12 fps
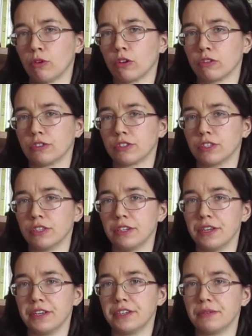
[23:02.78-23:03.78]
considered
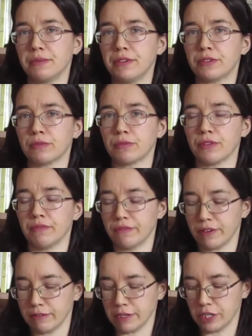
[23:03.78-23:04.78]
it to be something
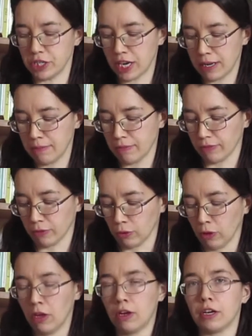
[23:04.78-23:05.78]
very shameful.
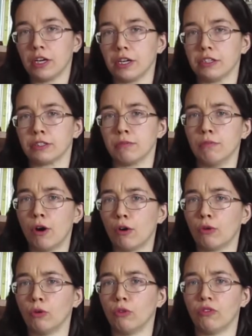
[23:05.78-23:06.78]
It's a
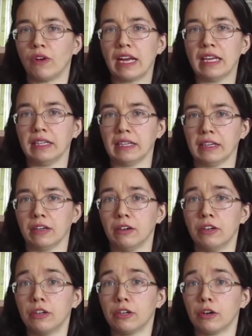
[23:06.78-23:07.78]
moral failing,
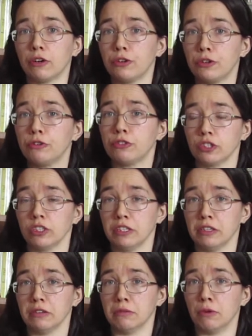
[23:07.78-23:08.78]

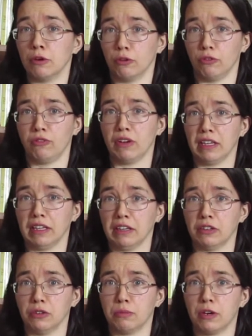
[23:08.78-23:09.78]
usually a moral failing
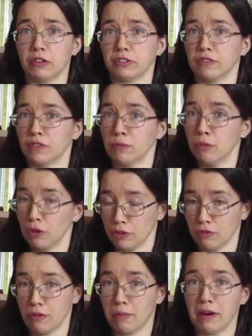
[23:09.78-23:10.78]
on the part of the
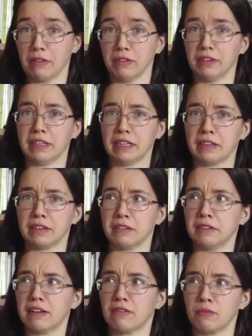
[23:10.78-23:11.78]
mother apparently,
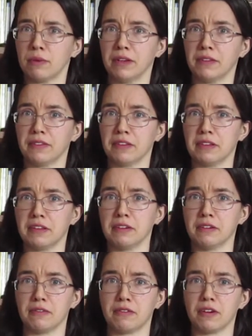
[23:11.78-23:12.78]
never mind the
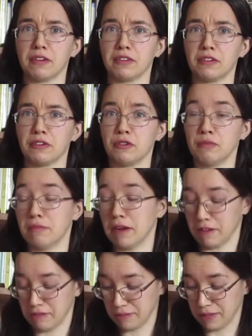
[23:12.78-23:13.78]
father who may
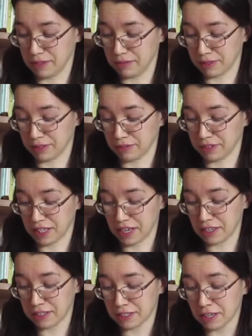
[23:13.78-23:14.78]
have made himself
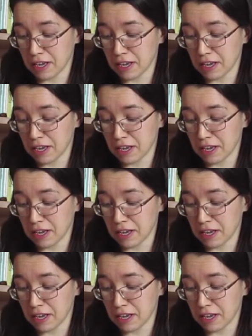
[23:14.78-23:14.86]
scarce.